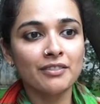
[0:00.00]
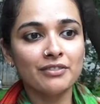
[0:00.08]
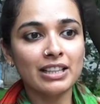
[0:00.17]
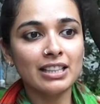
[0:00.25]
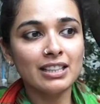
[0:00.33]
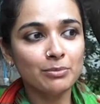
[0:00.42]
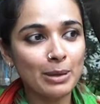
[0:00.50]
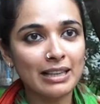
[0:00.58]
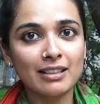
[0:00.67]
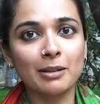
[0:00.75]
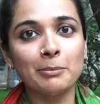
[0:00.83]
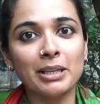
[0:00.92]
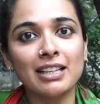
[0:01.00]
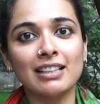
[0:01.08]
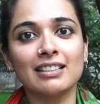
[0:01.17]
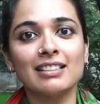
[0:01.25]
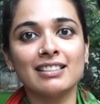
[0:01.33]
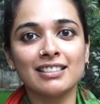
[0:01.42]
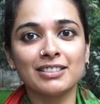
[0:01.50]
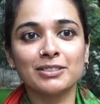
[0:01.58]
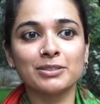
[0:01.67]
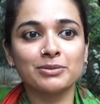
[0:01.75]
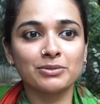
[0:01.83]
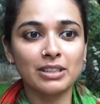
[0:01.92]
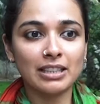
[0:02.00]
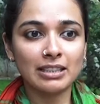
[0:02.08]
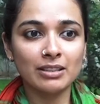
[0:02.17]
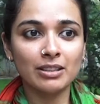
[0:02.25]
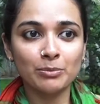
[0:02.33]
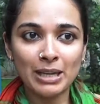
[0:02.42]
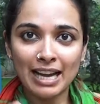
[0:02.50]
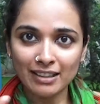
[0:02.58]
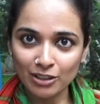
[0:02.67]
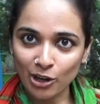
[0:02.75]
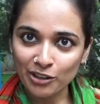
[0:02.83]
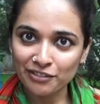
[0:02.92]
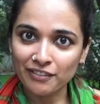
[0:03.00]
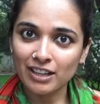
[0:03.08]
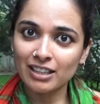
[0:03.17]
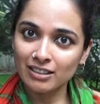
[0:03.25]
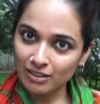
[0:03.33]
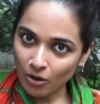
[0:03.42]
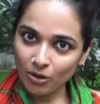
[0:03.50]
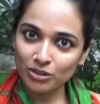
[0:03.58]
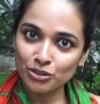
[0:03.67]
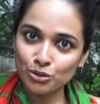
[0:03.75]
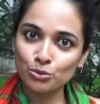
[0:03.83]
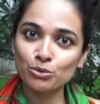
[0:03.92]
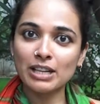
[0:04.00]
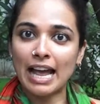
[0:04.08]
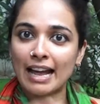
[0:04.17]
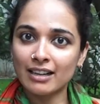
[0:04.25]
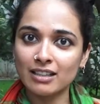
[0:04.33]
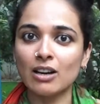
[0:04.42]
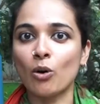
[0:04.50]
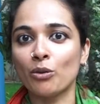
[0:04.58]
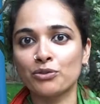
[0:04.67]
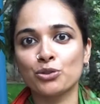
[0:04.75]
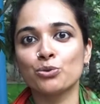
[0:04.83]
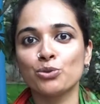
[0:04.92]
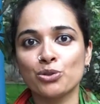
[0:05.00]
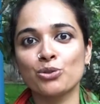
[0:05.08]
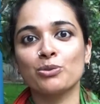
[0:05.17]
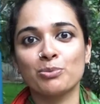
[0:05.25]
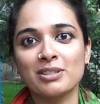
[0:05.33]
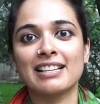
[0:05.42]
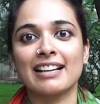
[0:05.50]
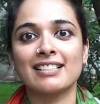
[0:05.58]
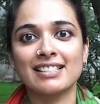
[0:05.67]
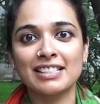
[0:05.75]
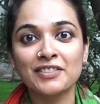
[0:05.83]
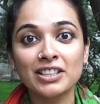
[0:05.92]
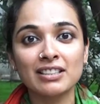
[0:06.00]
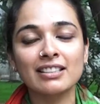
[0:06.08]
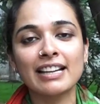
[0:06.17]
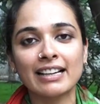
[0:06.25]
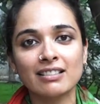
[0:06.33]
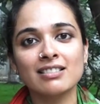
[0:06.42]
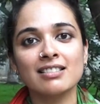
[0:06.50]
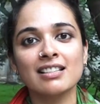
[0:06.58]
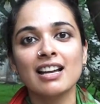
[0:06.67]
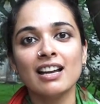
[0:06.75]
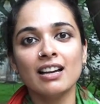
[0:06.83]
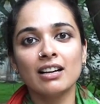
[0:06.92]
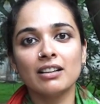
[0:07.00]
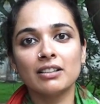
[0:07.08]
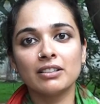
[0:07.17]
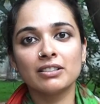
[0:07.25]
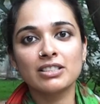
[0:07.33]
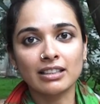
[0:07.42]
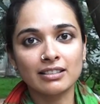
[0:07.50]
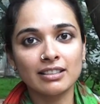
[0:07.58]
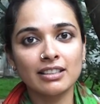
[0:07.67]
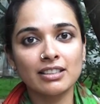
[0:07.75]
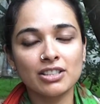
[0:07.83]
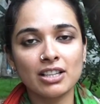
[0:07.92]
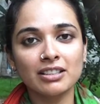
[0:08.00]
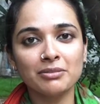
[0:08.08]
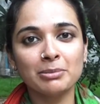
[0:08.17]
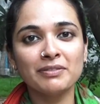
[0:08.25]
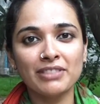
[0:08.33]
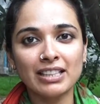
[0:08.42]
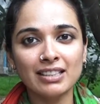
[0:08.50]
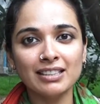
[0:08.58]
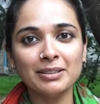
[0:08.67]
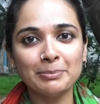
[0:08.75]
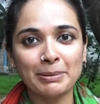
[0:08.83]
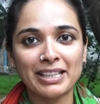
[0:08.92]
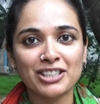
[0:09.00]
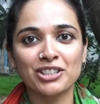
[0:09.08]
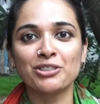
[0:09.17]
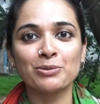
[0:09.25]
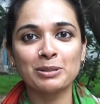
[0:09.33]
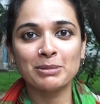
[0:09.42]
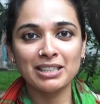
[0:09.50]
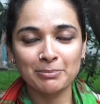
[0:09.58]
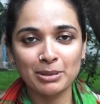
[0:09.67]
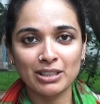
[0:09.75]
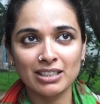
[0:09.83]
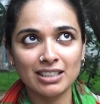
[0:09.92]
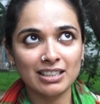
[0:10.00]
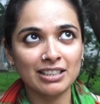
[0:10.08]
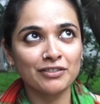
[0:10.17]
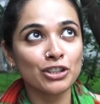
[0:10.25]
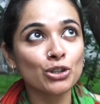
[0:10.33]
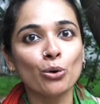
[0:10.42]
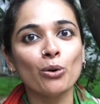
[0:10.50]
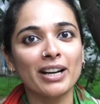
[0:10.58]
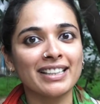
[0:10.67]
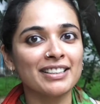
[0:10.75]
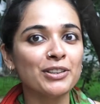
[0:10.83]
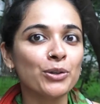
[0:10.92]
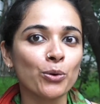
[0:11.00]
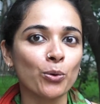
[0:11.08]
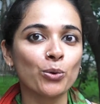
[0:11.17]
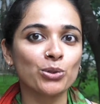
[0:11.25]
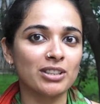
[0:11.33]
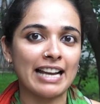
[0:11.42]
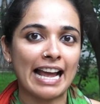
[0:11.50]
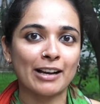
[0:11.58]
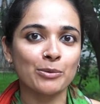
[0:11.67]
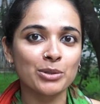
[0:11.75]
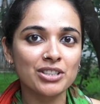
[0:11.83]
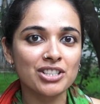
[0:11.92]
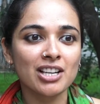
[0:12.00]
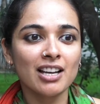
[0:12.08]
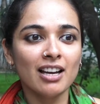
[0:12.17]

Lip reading: very welcoming, and we had a lot of fun on shoot and off shoot, so it was nice. Even the directors Jathin and Nishanth have been very patient with me, even though I didn't know the language.